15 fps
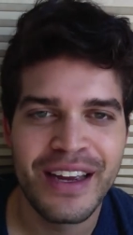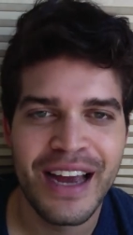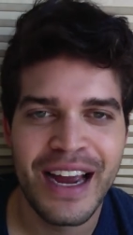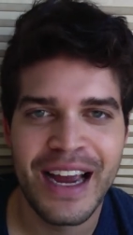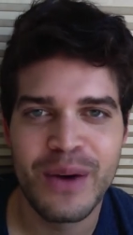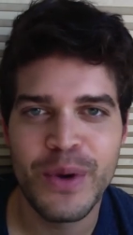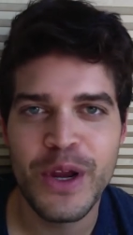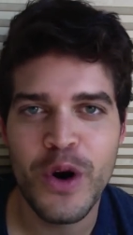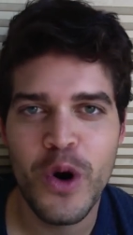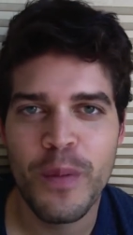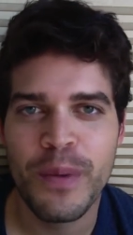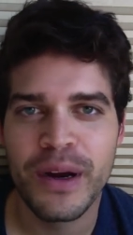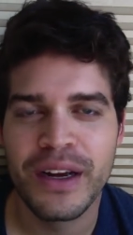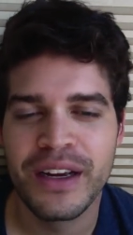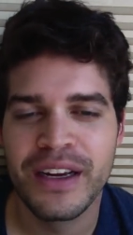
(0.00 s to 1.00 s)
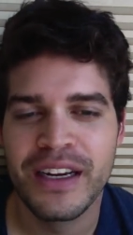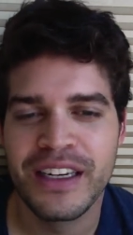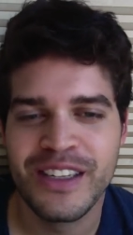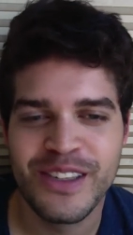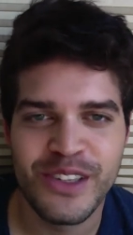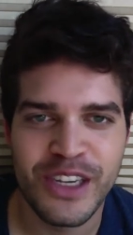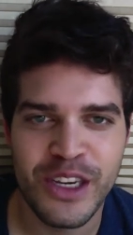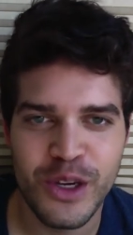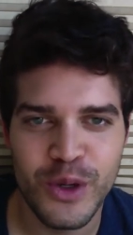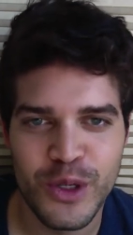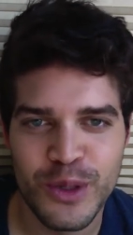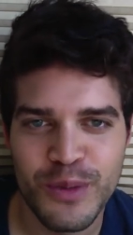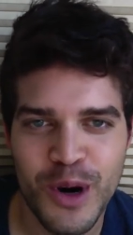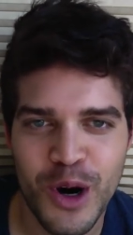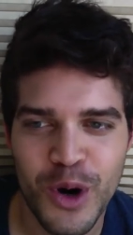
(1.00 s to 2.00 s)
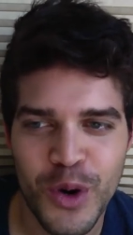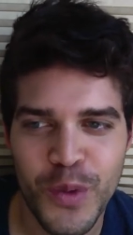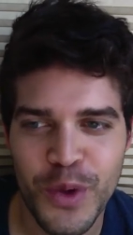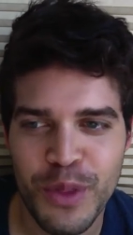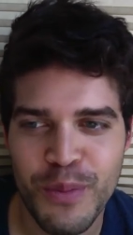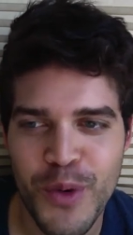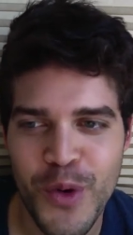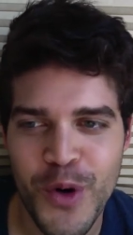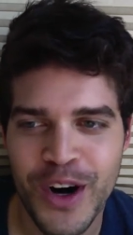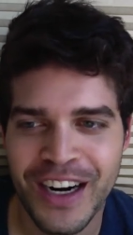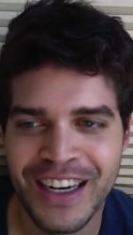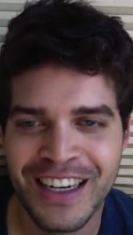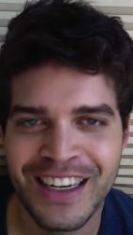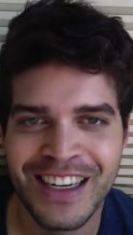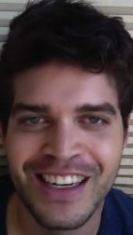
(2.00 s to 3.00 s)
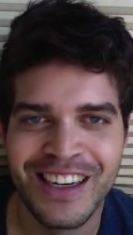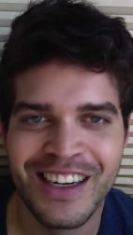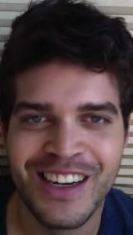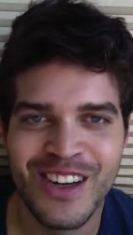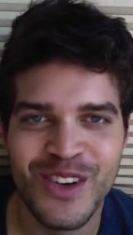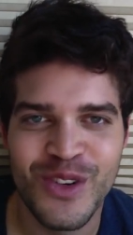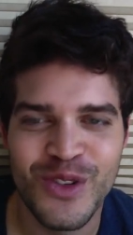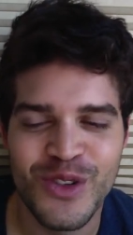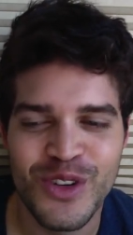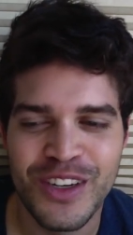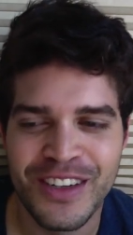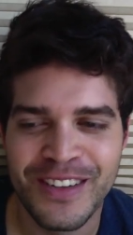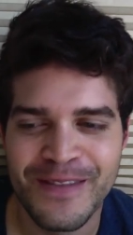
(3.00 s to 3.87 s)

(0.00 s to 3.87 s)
and we hope to see you tomorrow with more news.